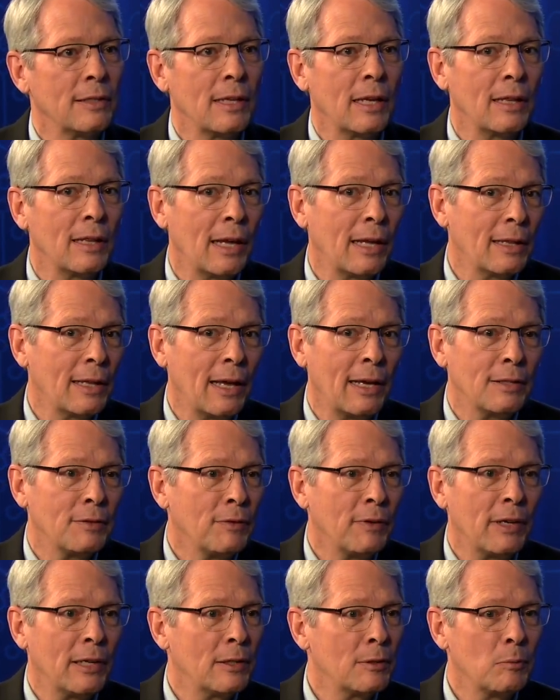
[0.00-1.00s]
And that last
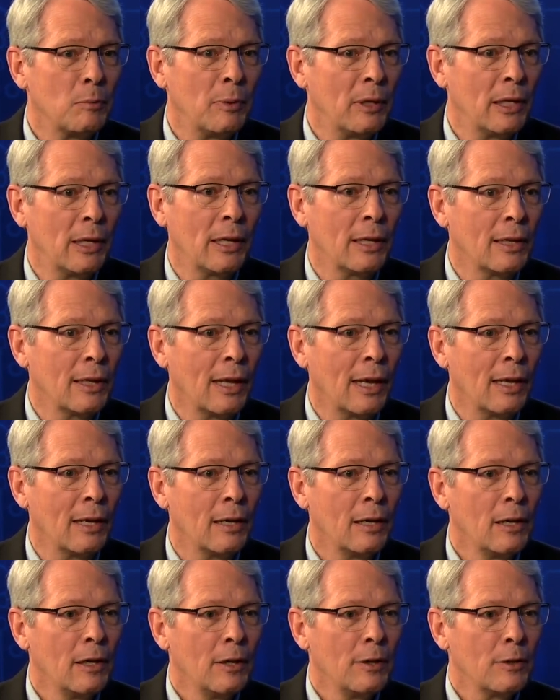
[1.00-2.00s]
phase being that
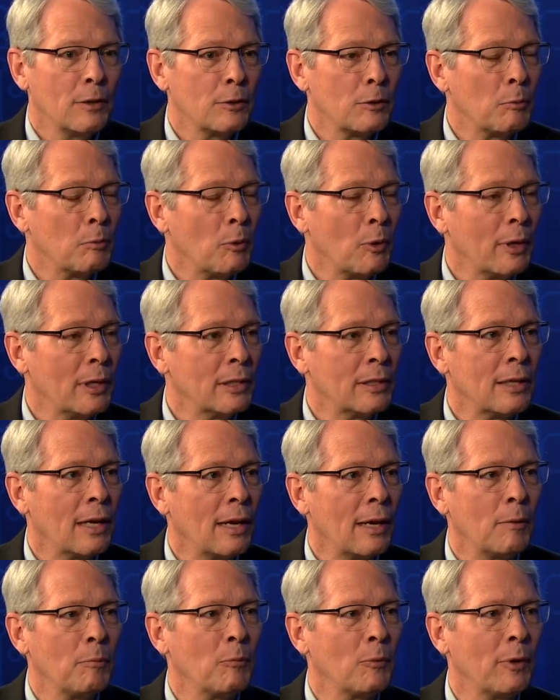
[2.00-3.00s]
there's a point in
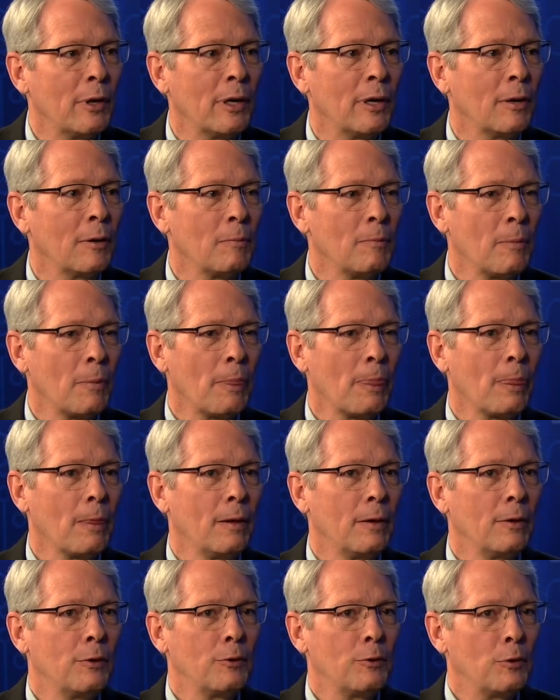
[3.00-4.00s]
time where
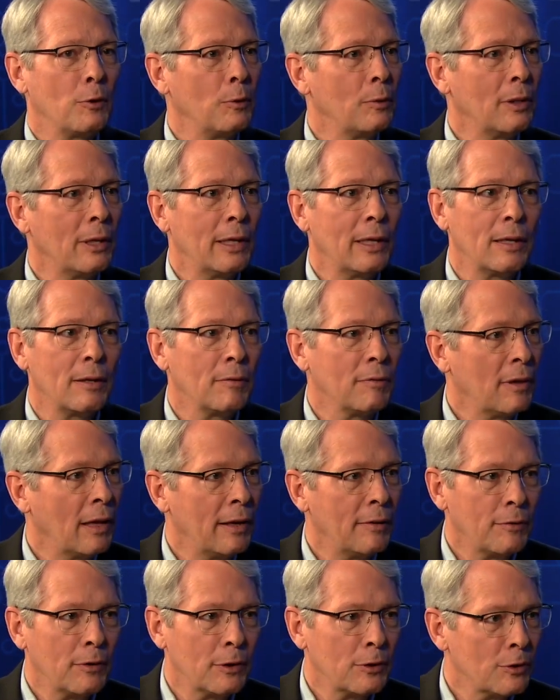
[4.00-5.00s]
truly
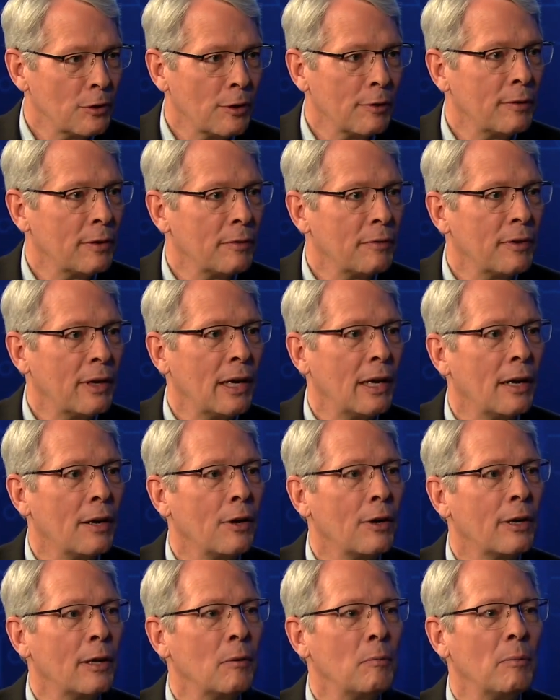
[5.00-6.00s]
end-of-life conservative care
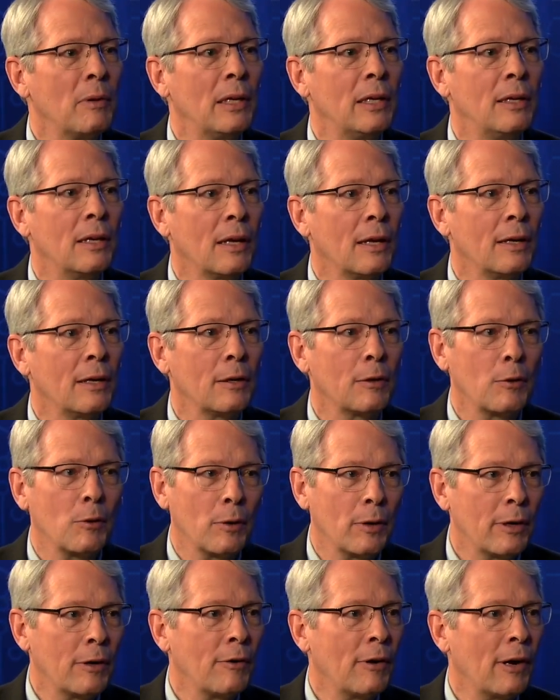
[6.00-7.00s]
can be done and
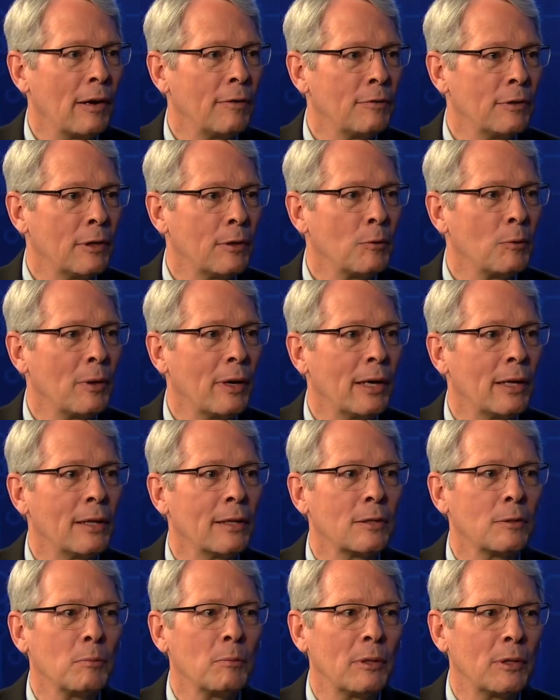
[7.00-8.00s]
choreographed in a way
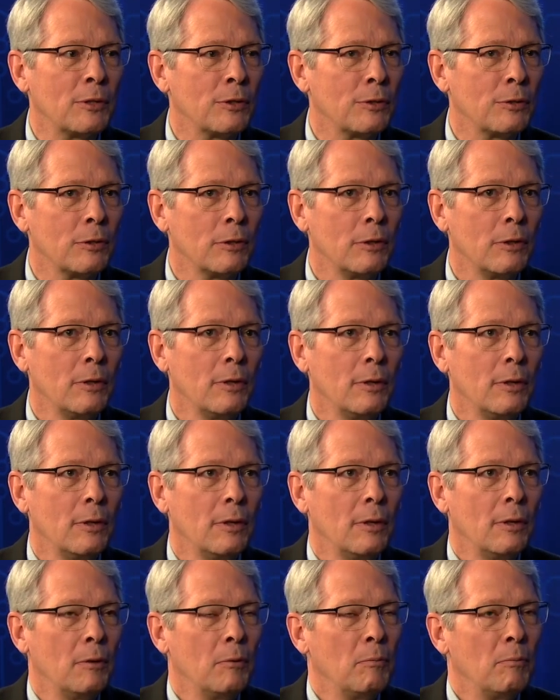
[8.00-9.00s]
that's much
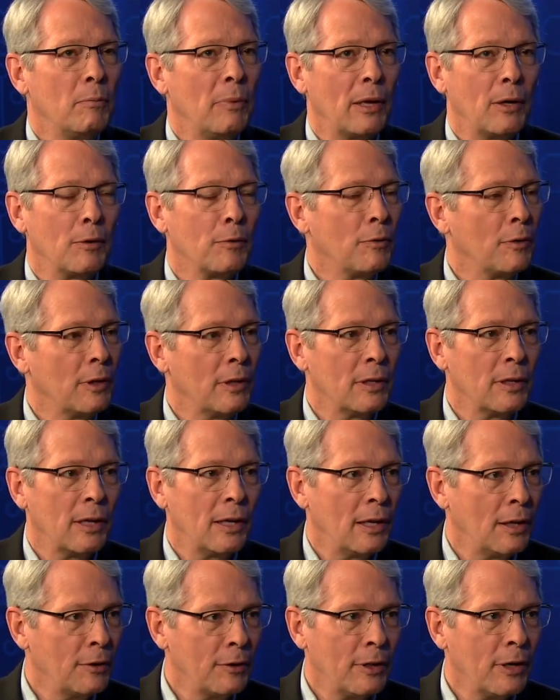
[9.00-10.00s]
better for the
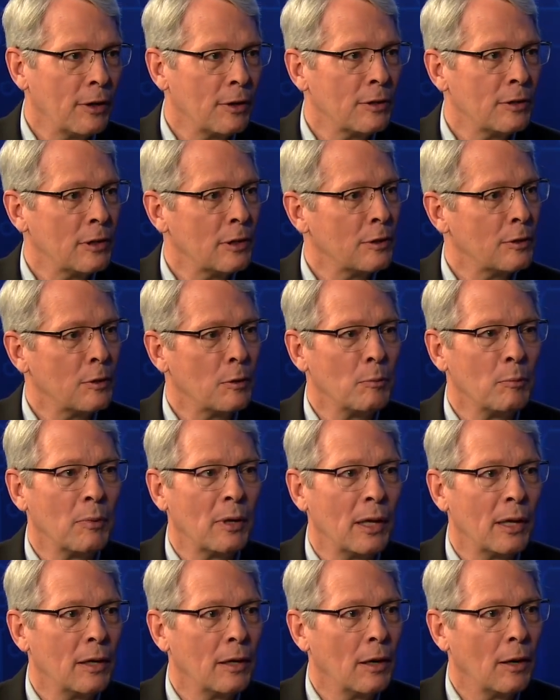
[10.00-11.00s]
healthcare system,
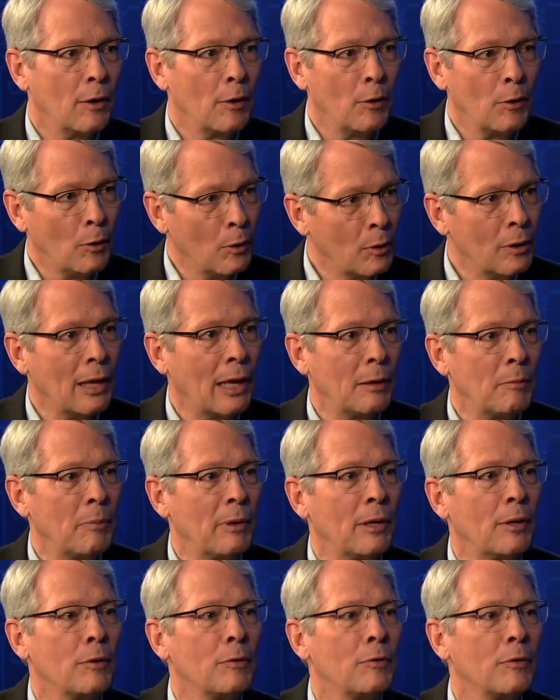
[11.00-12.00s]
but a whole lot
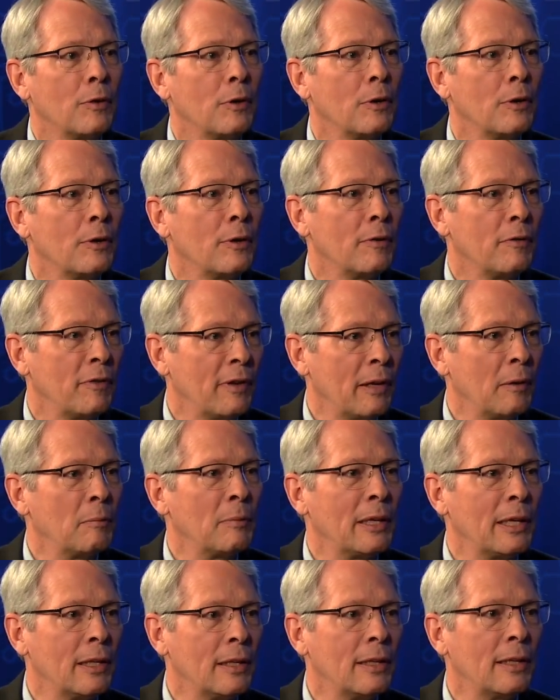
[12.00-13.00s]
better for the
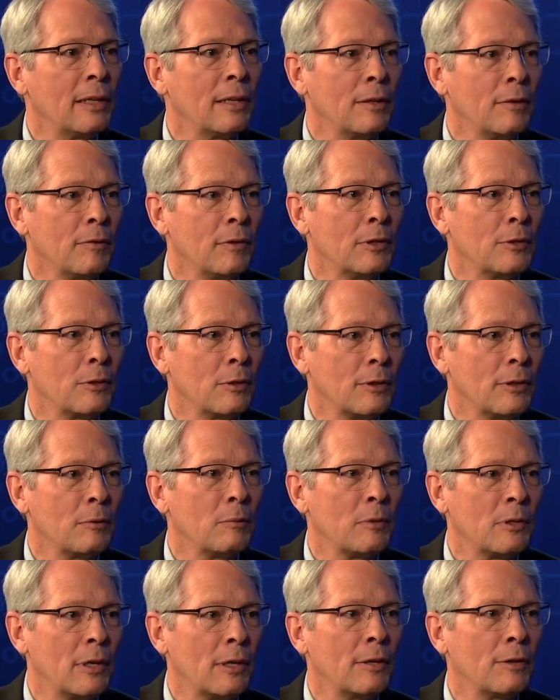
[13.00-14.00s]
family and the individual
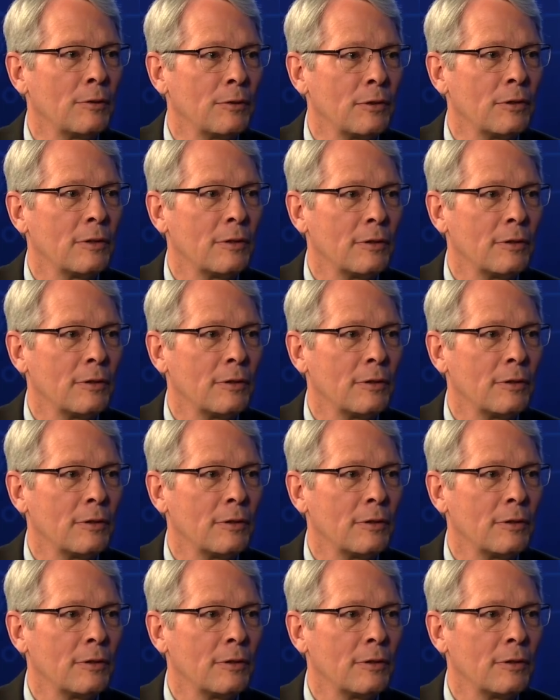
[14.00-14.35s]
themselves.